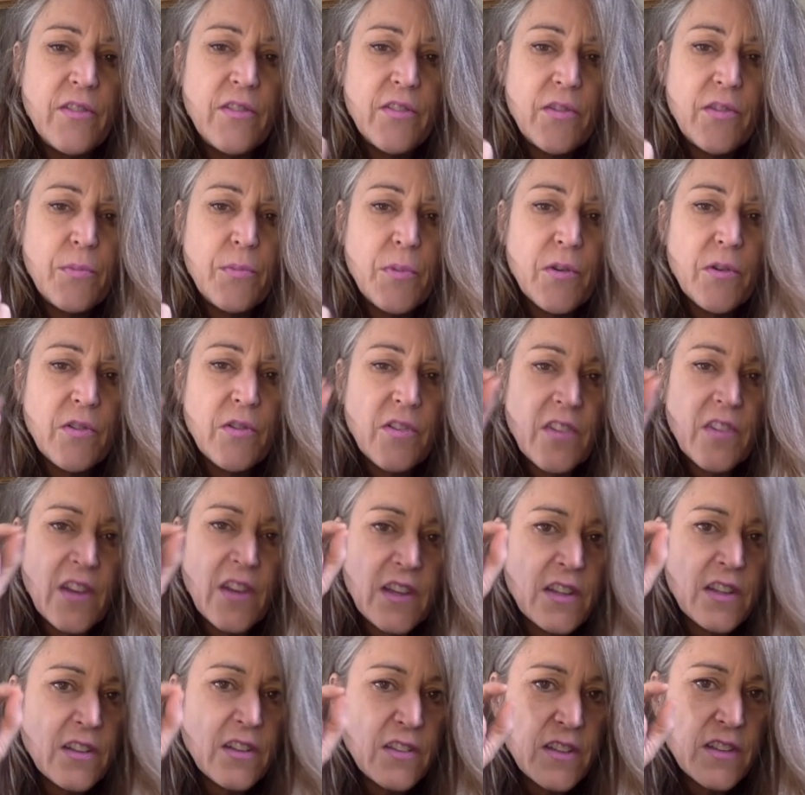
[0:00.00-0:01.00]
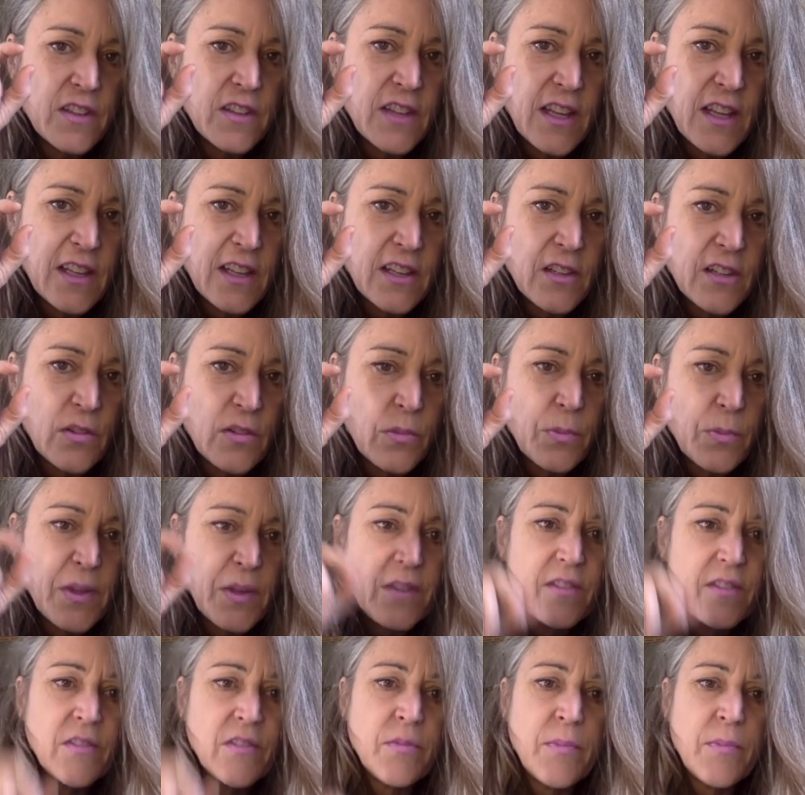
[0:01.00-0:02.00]
its motorcycle in that little
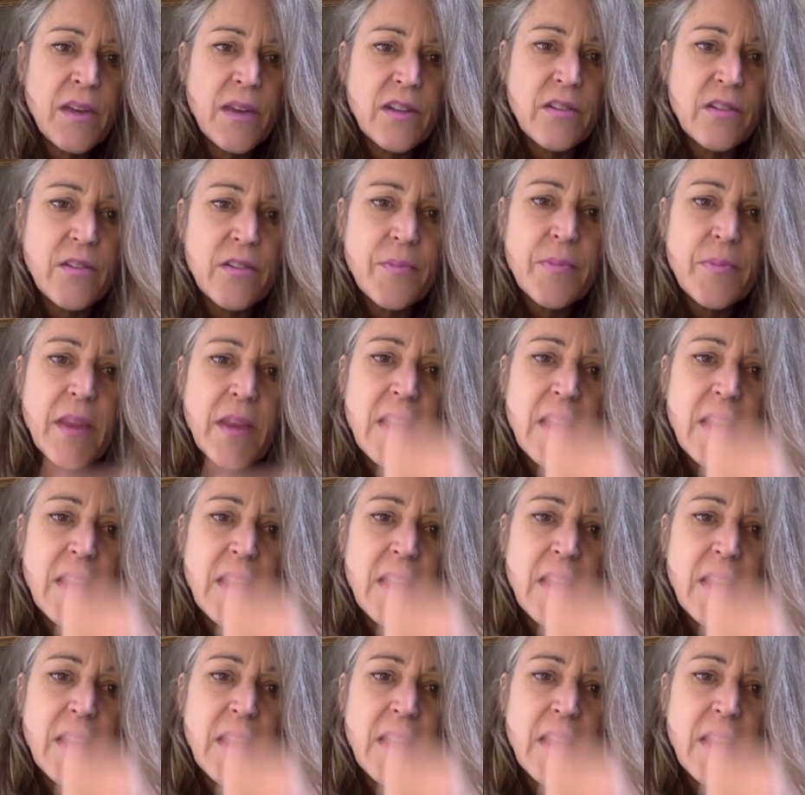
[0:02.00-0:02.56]
piece of metal.